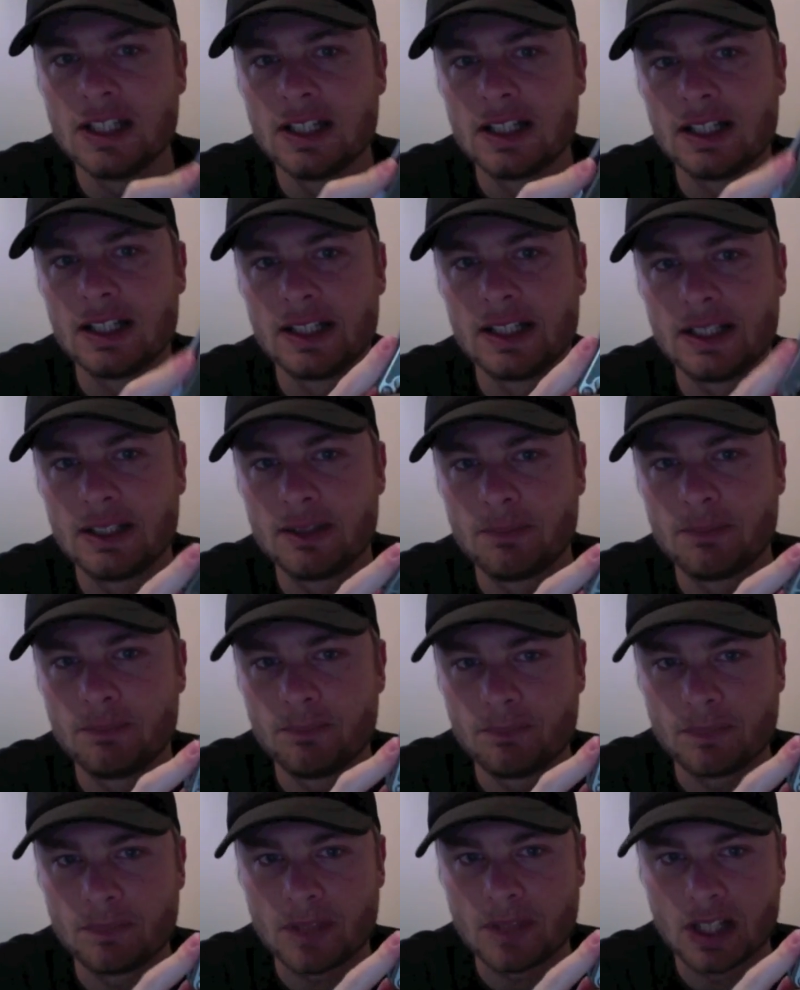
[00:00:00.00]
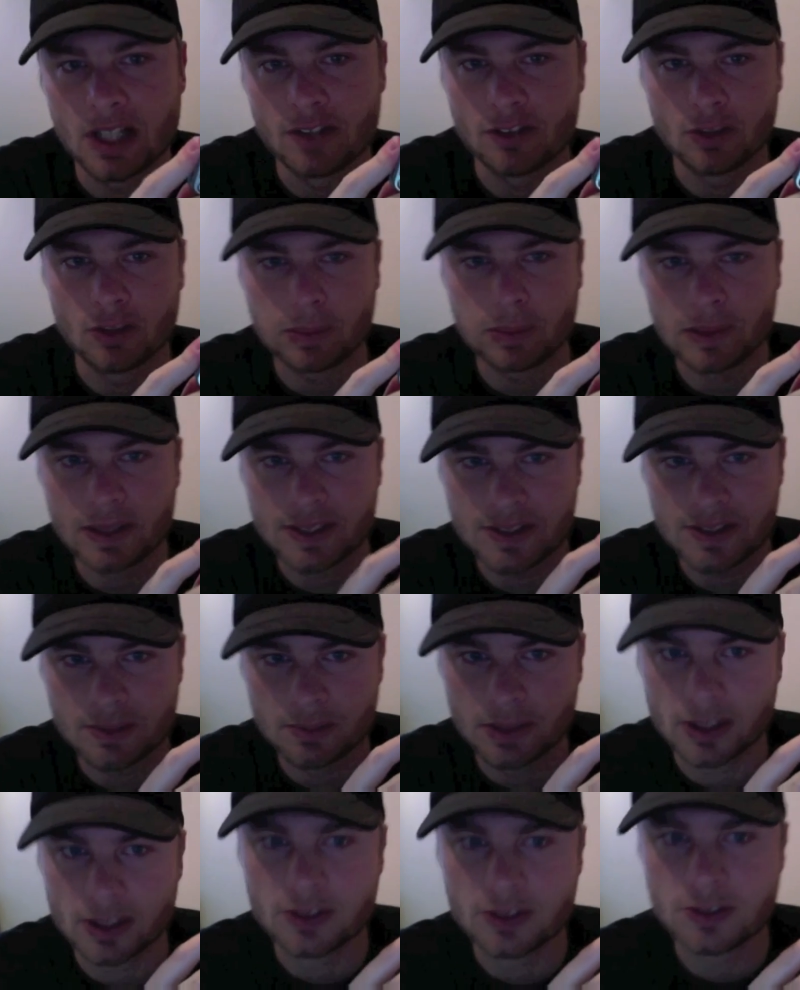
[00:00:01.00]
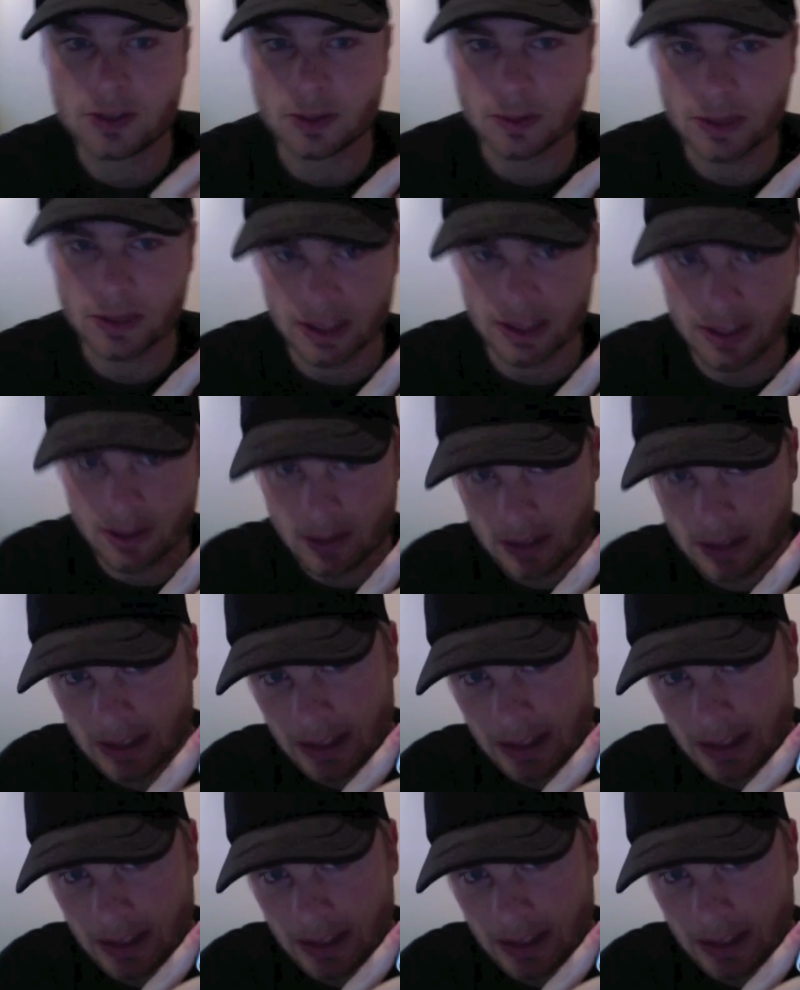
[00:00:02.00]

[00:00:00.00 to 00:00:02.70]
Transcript: I've got pliers in my own toolkit.